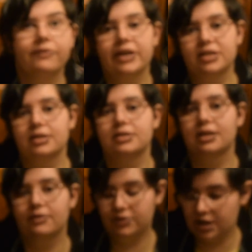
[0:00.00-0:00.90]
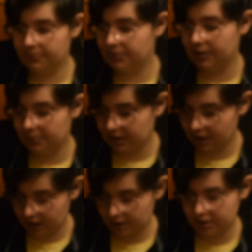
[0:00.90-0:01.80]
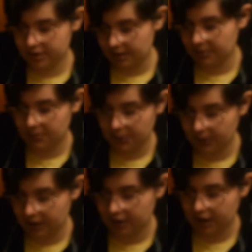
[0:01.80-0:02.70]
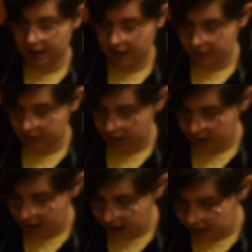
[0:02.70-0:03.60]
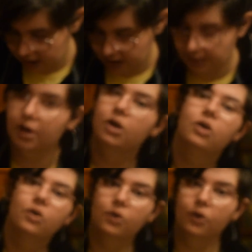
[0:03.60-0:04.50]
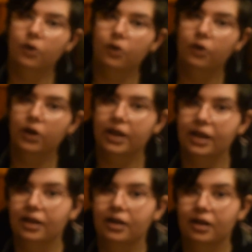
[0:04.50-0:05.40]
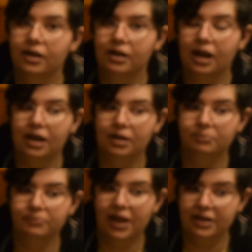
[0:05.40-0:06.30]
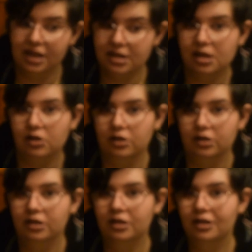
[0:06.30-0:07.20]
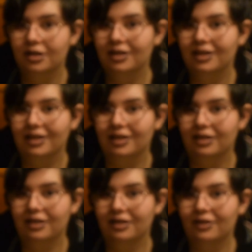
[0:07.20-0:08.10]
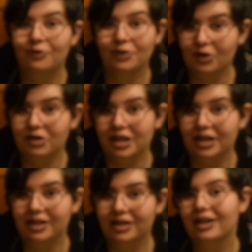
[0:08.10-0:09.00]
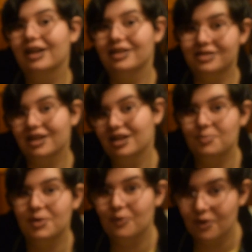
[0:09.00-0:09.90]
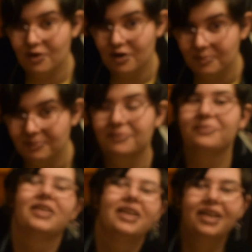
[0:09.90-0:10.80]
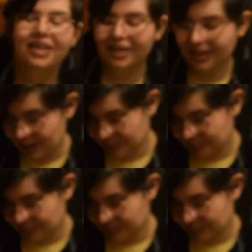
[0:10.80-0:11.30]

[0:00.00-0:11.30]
vest instead of jumper because I'm going to be wearing it either in a nightclub or in at GeekyCon in Florida. It's going to be warm. Yeah.